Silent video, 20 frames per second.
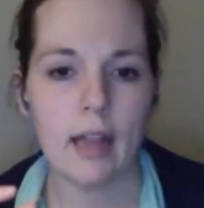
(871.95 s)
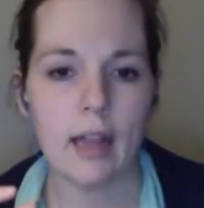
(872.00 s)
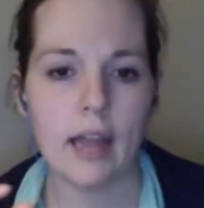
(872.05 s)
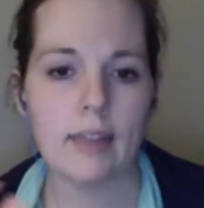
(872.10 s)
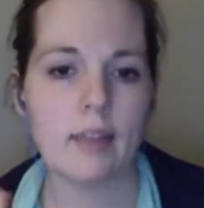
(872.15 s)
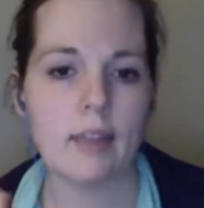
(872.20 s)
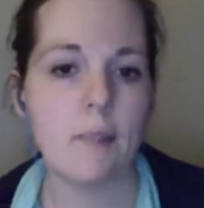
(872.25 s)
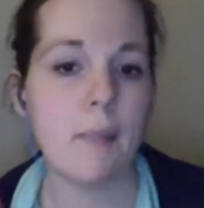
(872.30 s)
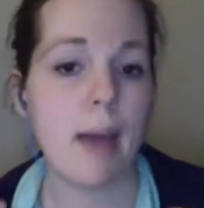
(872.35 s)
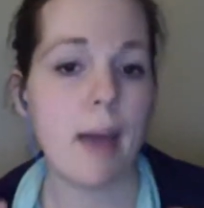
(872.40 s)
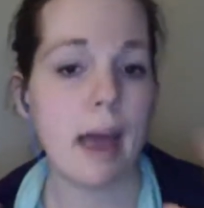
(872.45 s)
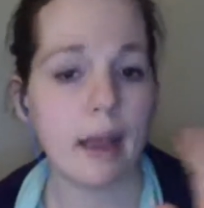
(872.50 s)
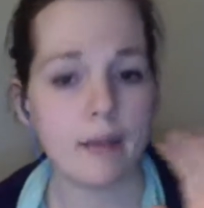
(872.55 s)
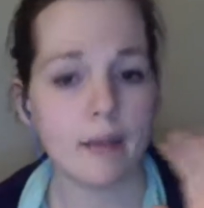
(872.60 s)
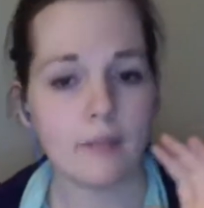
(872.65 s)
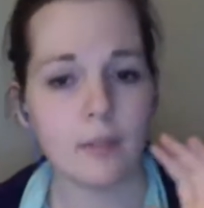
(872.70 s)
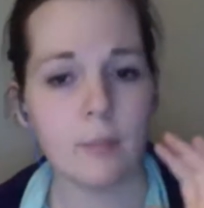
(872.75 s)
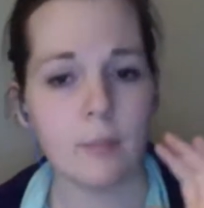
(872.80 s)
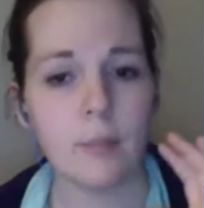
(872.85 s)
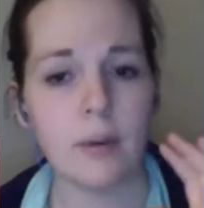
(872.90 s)
at the back
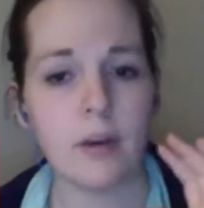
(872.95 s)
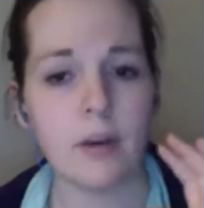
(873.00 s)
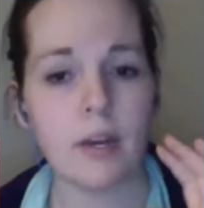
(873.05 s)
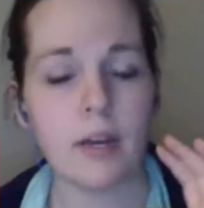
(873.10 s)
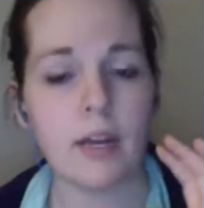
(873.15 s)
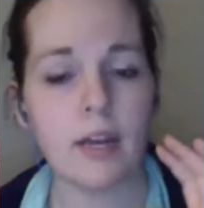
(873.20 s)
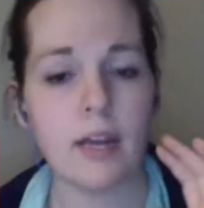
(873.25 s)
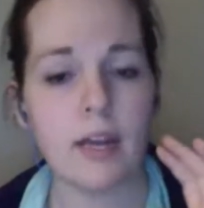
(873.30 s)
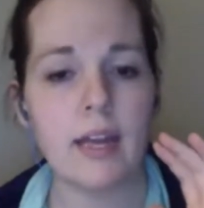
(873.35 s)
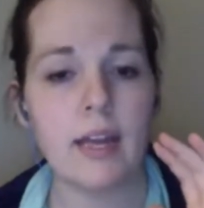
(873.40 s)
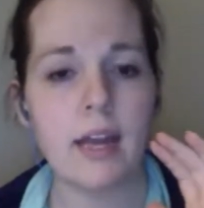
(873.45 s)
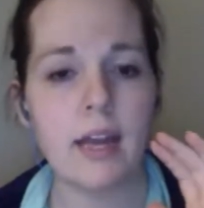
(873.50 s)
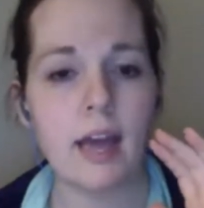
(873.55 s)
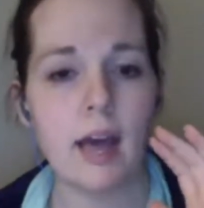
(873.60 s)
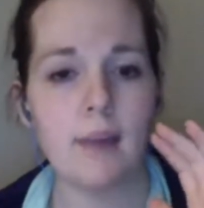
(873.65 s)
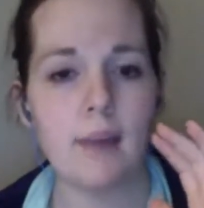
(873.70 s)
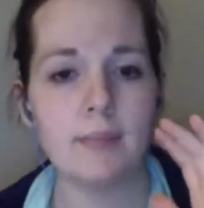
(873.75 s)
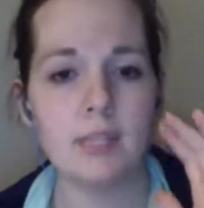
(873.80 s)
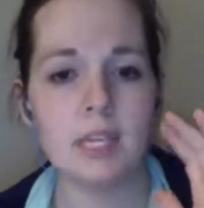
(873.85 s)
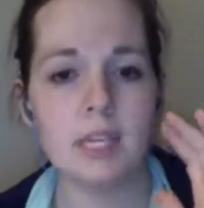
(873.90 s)
of the book
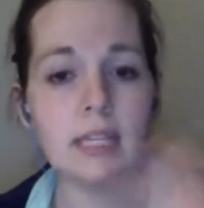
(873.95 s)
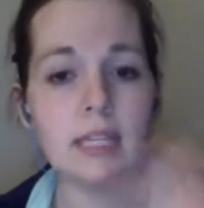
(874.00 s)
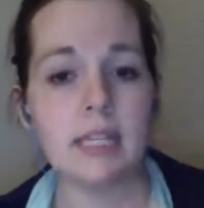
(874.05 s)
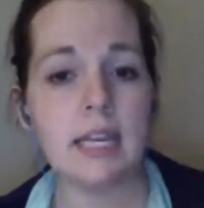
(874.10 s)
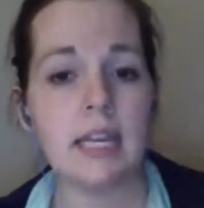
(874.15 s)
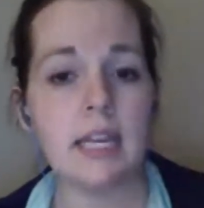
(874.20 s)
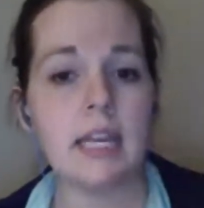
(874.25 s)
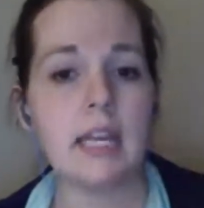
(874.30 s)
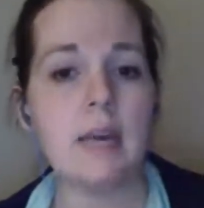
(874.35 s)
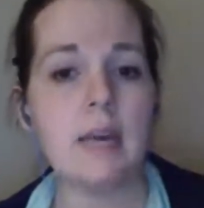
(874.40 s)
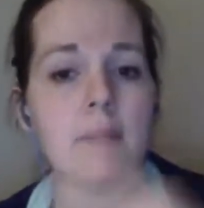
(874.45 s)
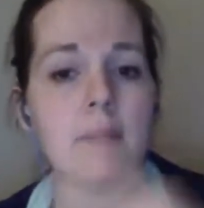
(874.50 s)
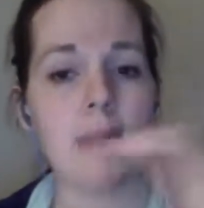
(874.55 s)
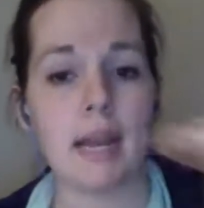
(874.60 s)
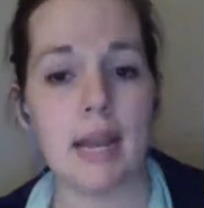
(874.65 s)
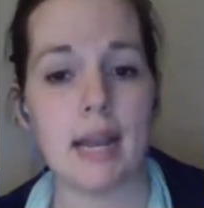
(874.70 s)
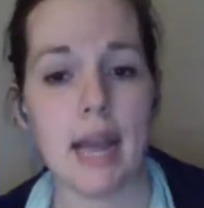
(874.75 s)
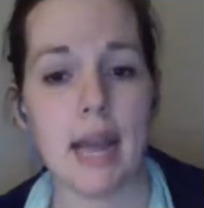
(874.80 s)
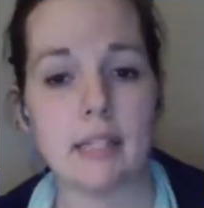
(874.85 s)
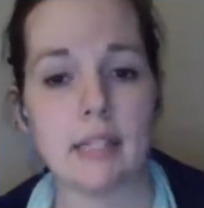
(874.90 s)
to link
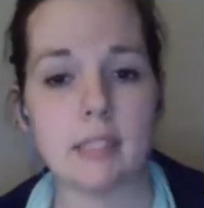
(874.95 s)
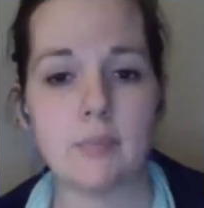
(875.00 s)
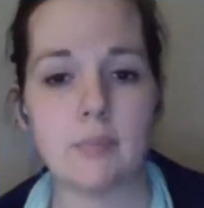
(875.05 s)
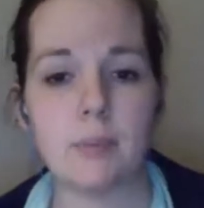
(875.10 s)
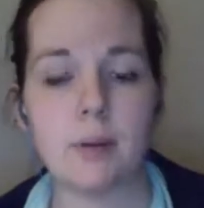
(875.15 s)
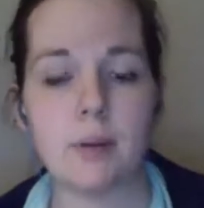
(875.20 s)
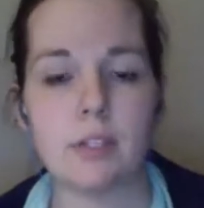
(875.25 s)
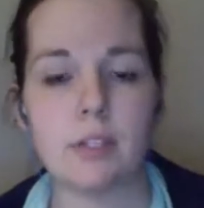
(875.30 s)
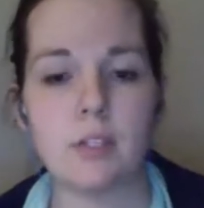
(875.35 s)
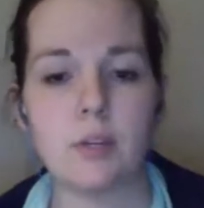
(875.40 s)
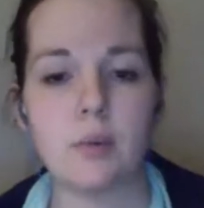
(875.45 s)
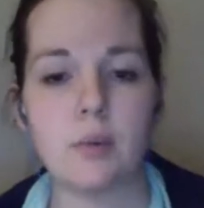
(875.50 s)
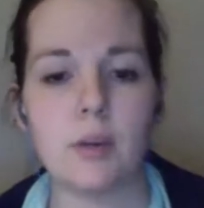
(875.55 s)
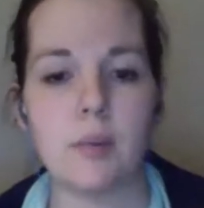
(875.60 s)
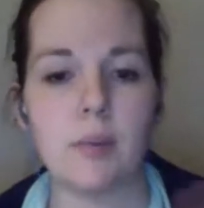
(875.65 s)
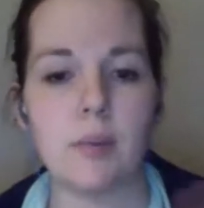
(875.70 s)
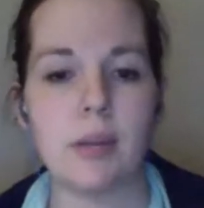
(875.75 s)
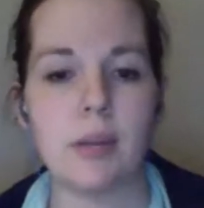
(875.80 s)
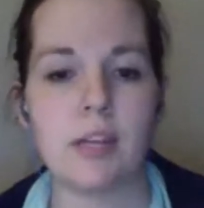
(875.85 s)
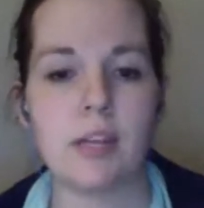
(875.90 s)
my next book to
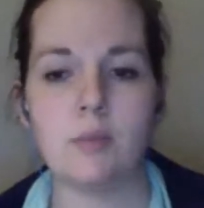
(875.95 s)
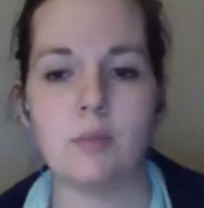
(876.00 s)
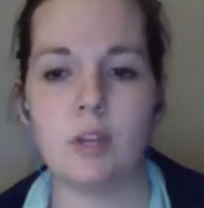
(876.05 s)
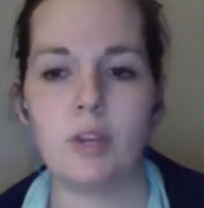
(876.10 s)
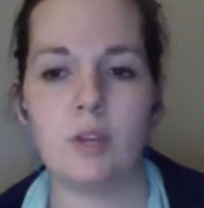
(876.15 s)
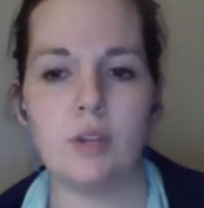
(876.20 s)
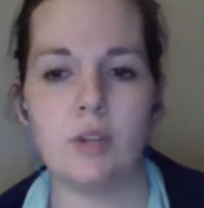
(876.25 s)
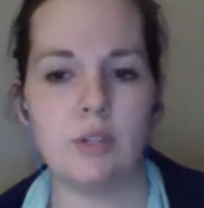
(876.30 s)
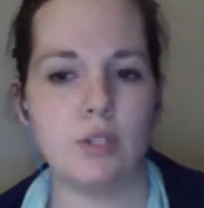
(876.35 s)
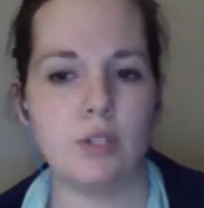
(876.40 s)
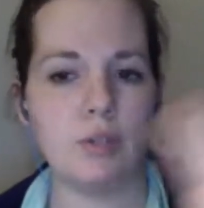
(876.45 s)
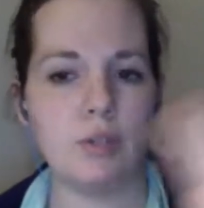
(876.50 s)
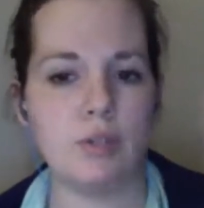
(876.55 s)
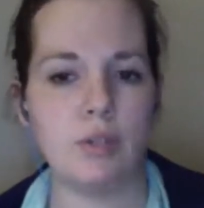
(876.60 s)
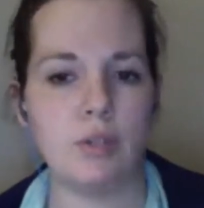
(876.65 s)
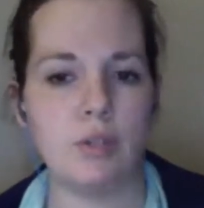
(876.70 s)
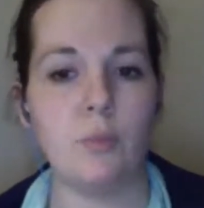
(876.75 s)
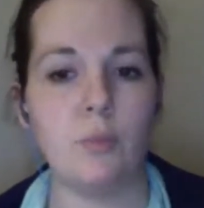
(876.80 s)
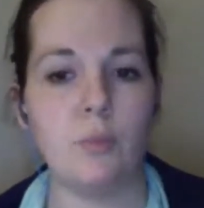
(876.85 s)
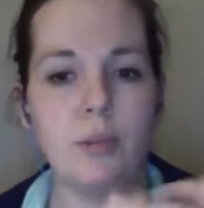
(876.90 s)
it, because what you can do
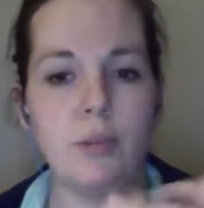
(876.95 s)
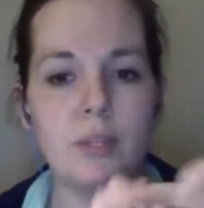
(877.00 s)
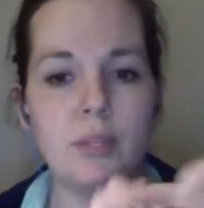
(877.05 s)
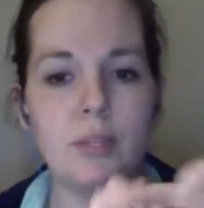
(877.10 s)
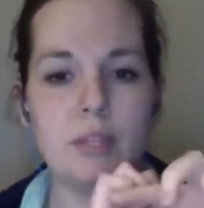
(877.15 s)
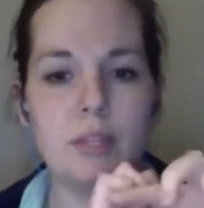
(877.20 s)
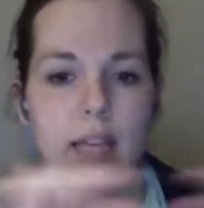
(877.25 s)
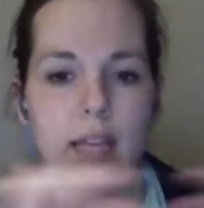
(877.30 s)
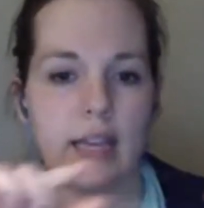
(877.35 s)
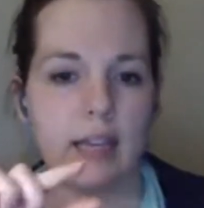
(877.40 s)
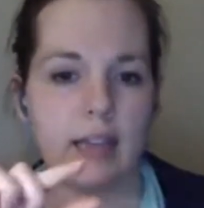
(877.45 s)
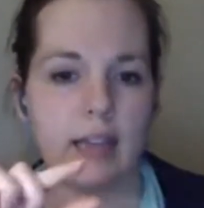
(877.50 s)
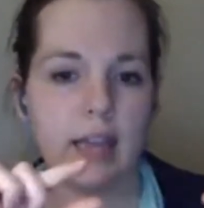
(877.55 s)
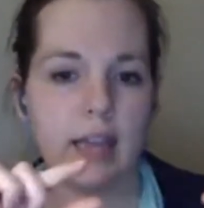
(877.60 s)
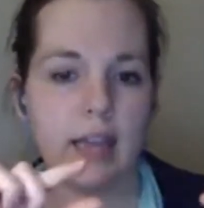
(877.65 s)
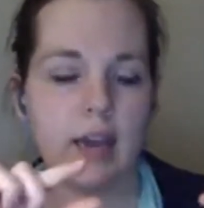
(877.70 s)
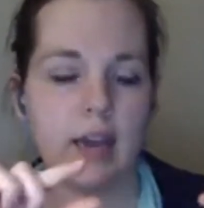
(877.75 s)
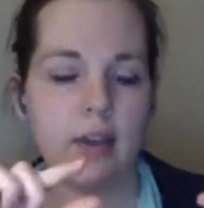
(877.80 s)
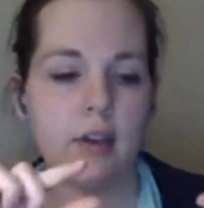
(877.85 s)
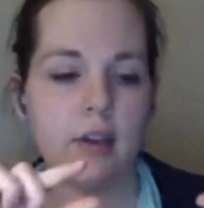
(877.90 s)
is you put the link
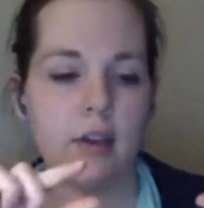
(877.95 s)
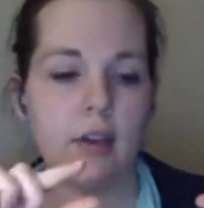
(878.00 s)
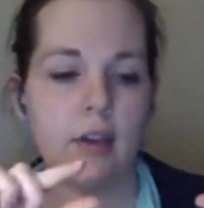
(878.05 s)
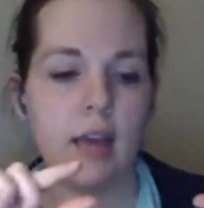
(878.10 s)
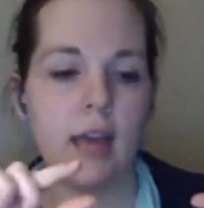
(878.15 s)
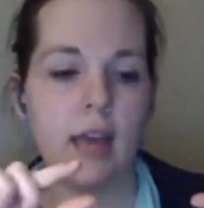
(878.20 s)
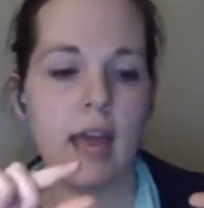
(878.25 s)
there,